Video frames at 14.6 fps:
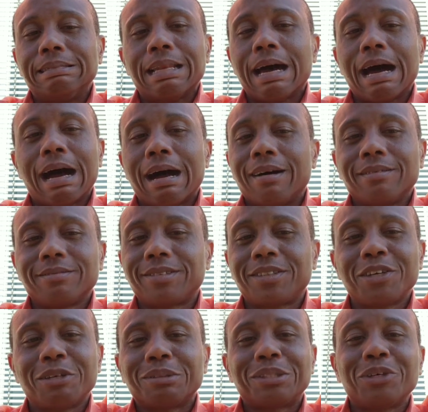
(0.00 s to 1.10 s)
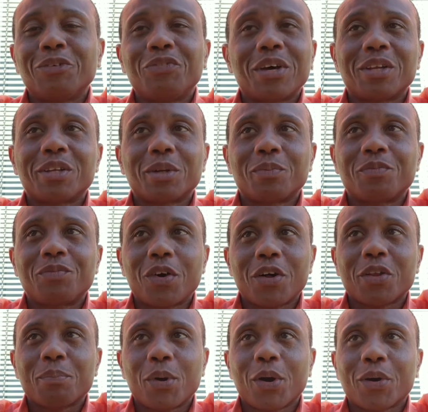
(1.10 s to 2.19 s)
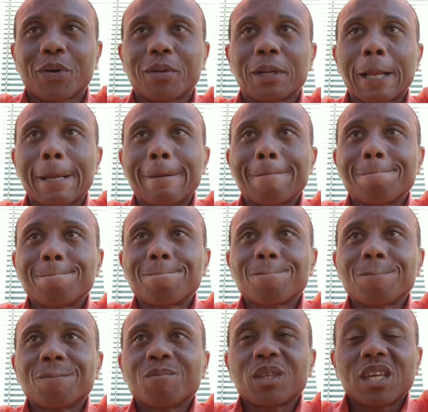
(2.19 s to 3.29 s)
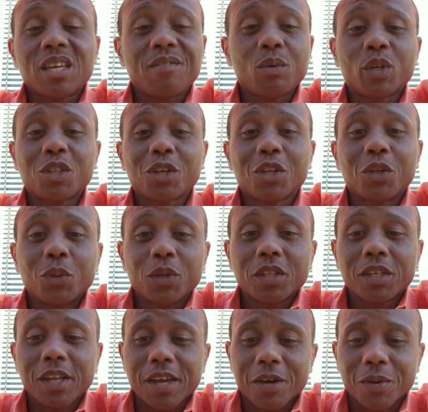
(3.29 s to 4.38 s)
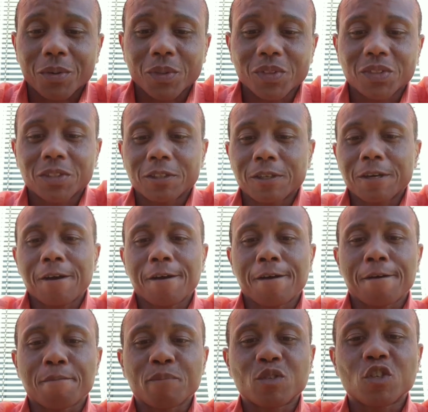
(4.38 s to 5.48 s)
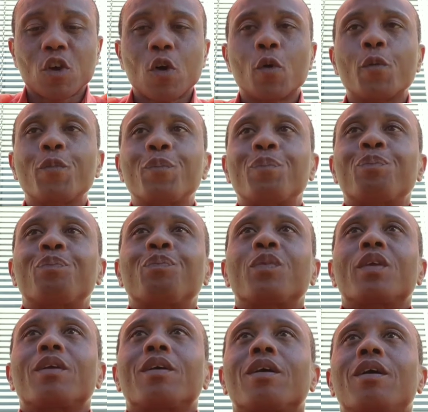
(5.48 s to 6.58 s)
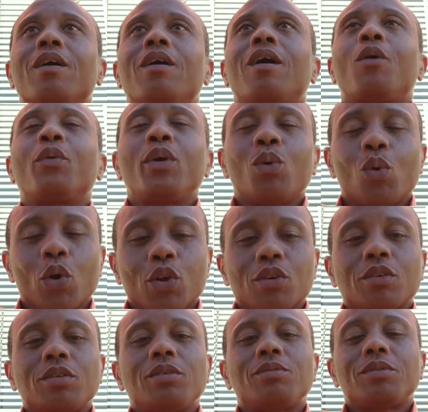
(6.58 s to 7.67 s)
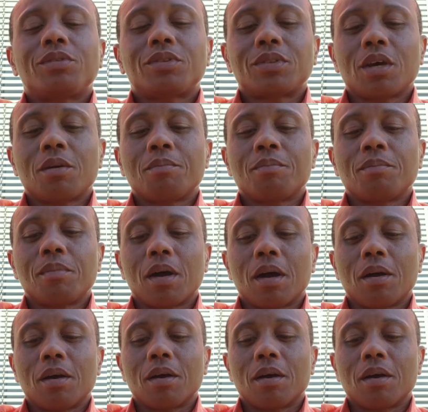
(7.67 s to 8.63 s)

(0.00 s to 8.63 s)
nah, still fall apart, even with the glue and the nails. So I reordered some